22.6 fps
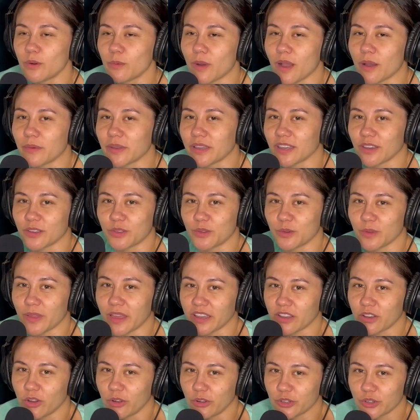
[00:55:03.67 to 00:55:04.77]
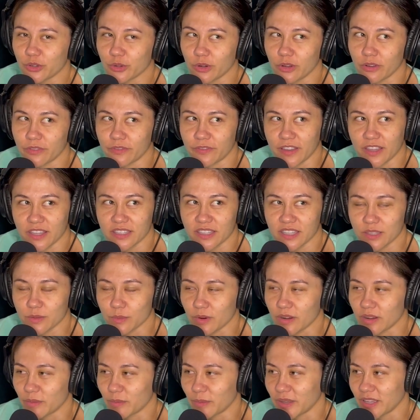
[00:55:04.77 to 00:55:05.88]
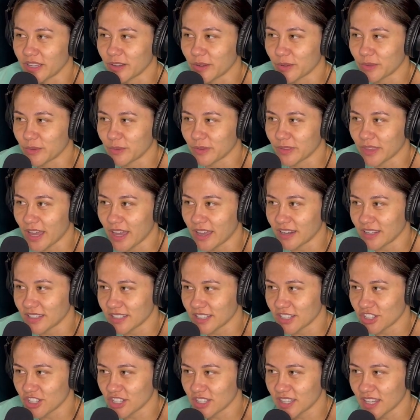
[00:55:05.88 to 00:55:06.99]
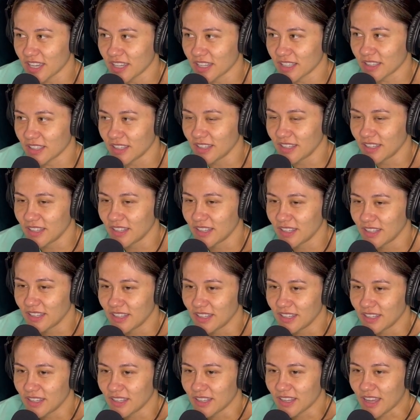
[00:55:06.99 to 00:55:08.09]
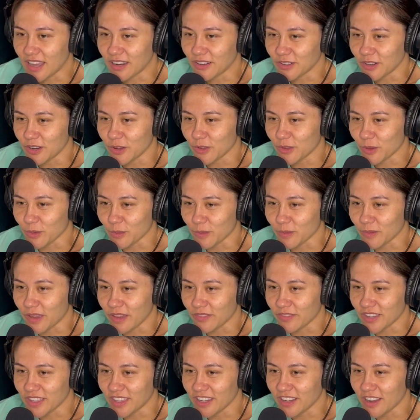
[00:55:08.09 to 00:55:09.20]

why we go through like cultural phases where we go through that. Is it just like I don't know, everything